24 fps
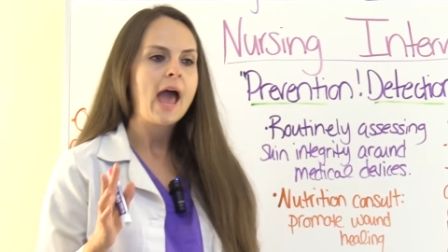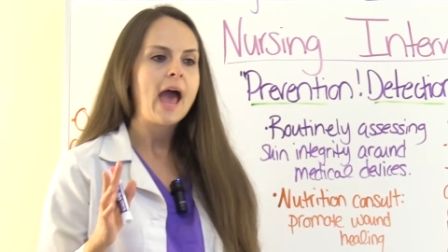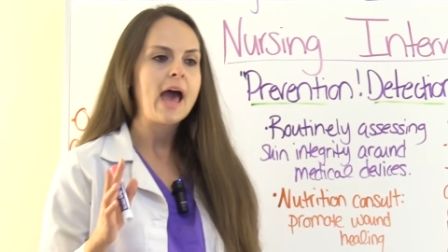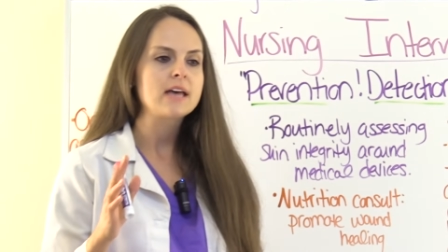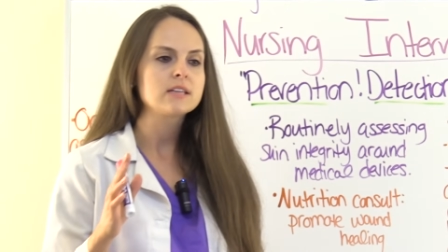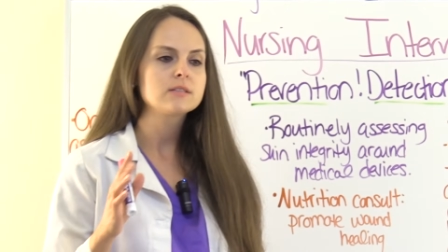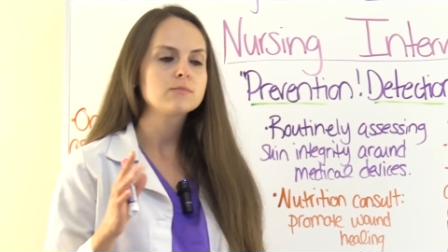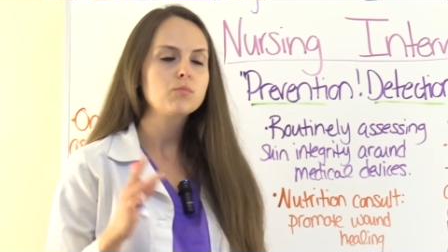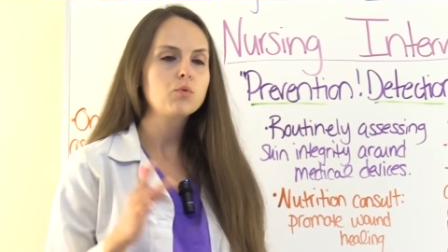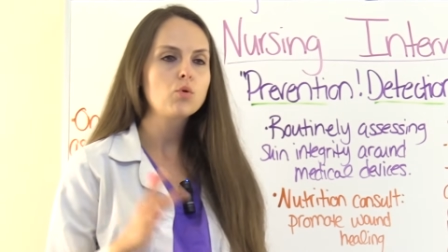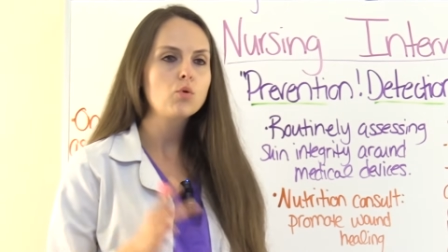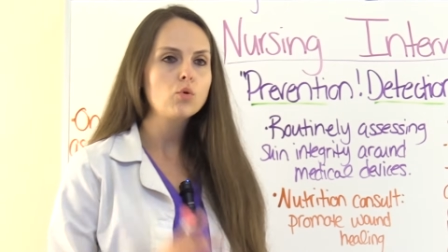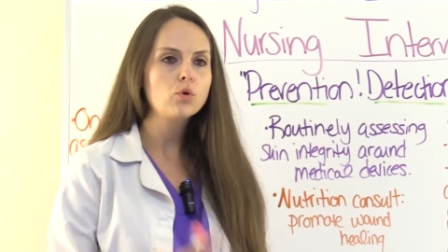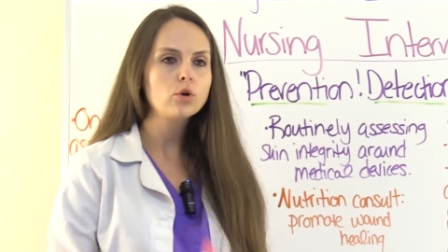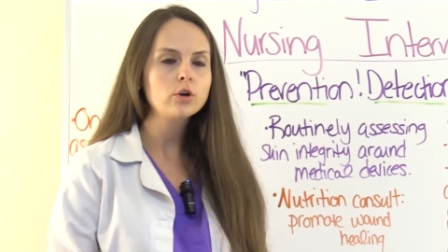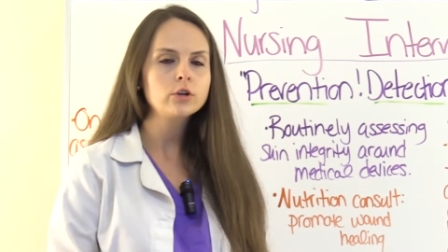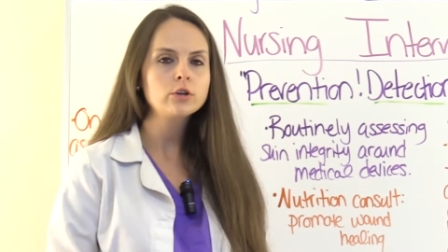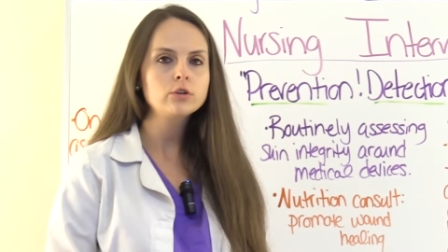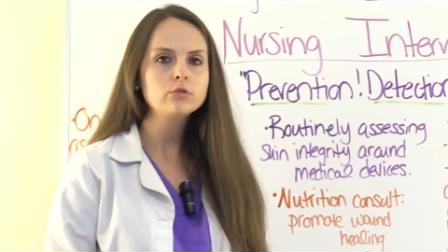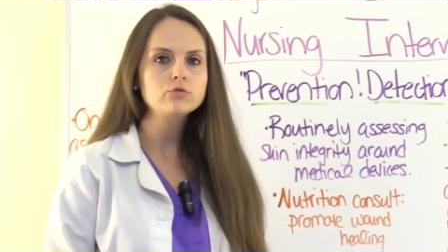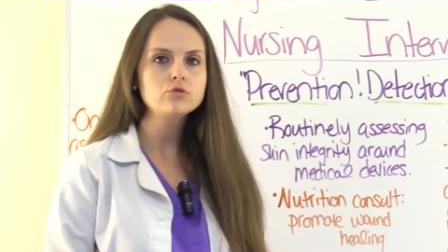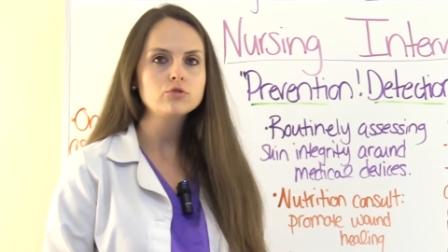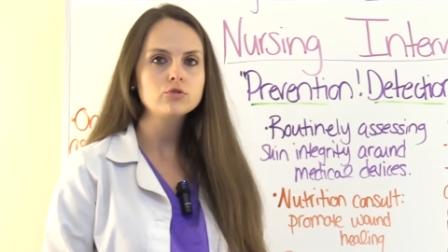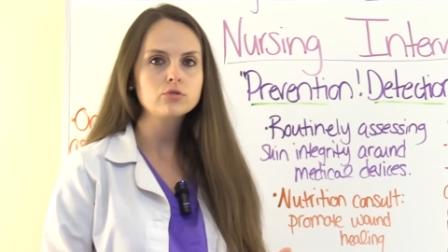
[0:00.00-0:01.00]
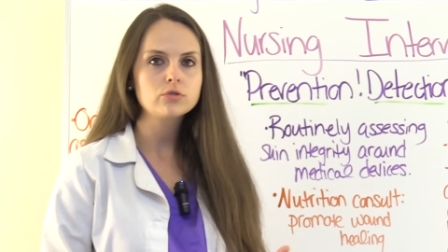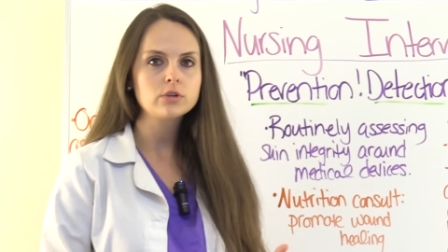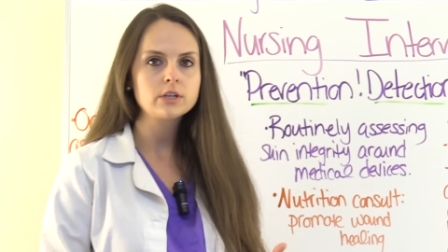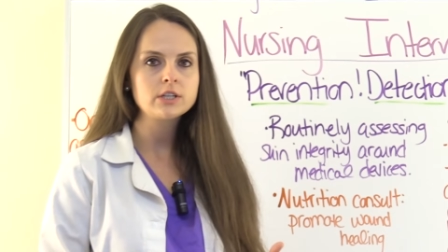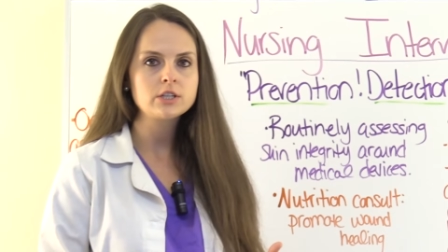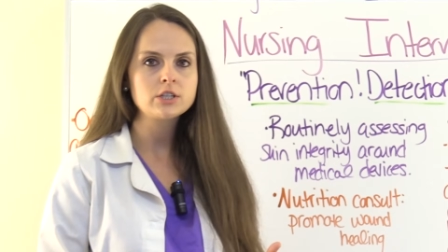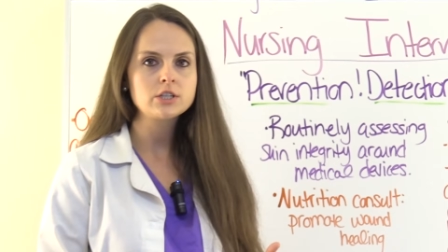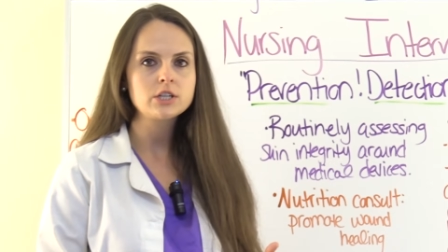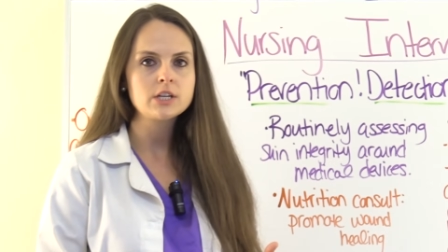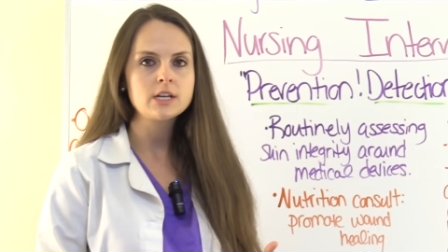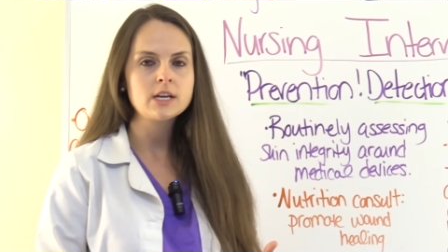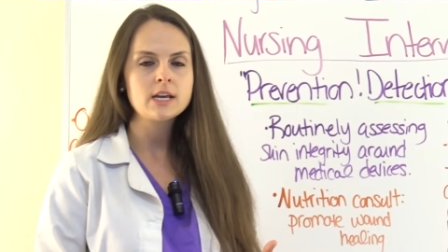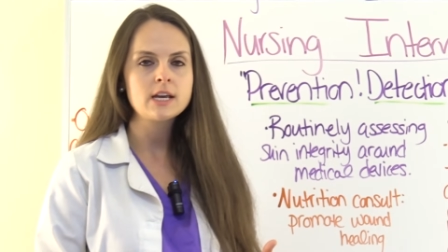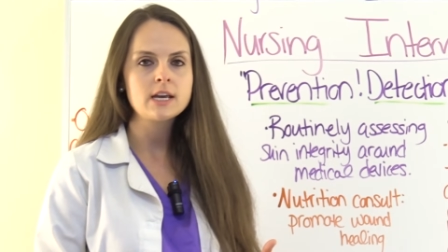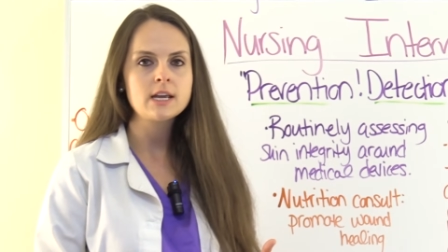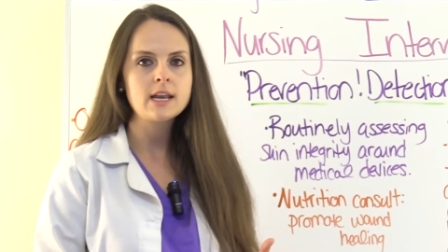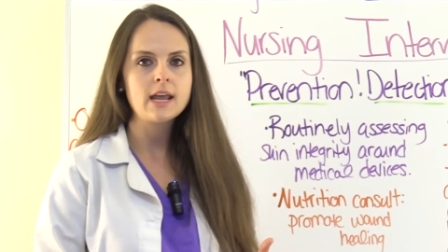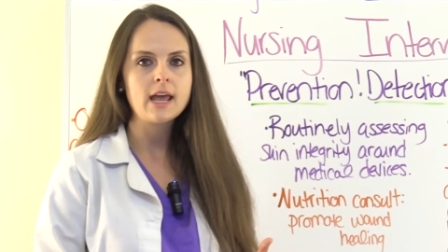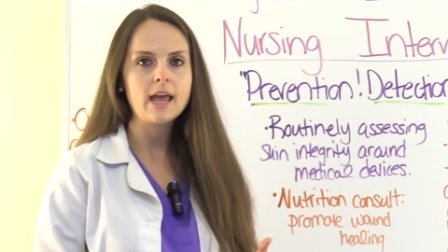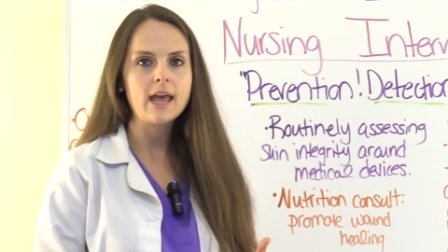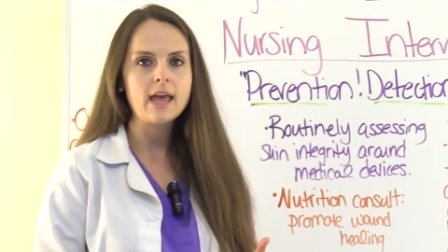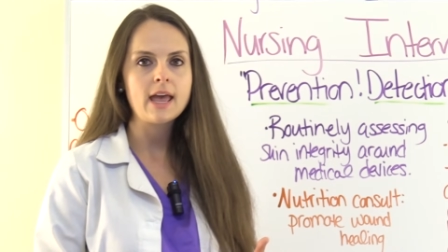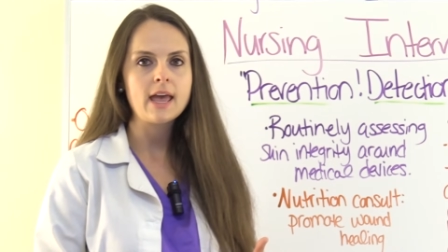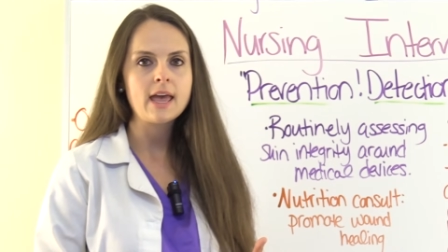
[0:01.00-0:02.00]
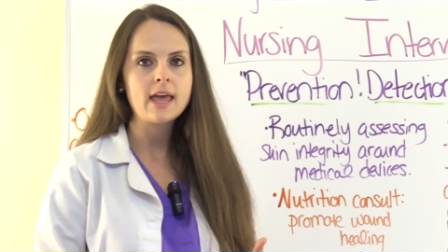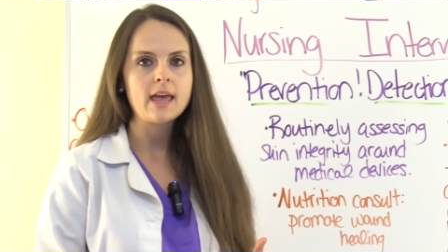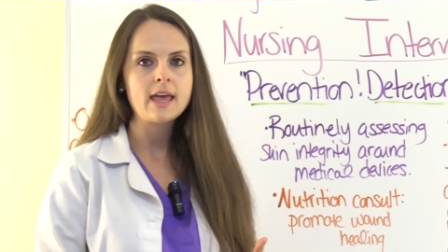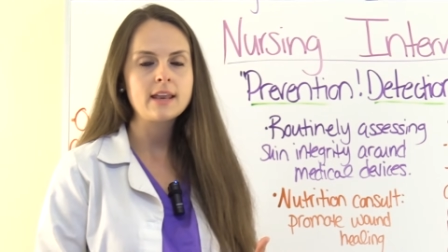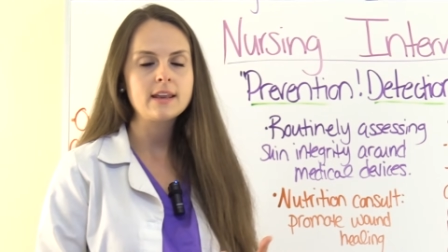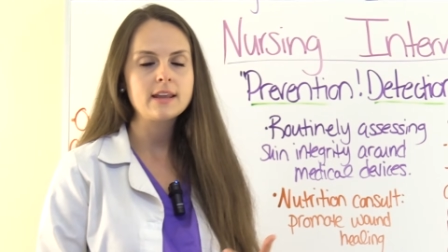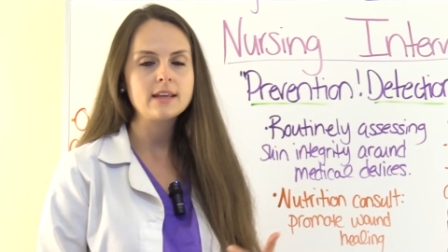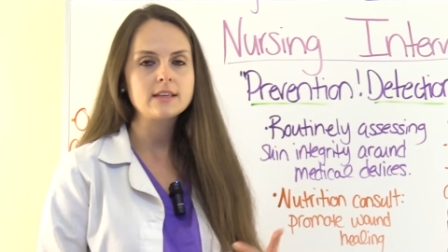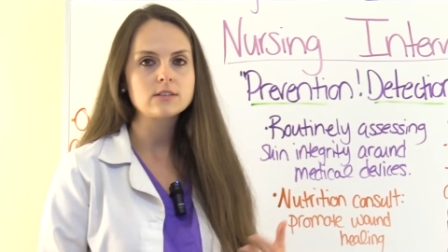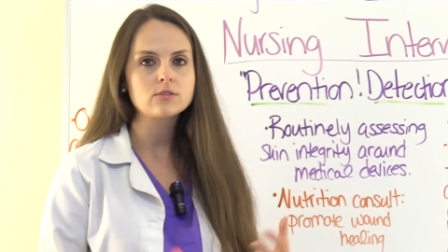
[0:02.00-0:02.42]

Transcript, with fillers: has poor nutrition and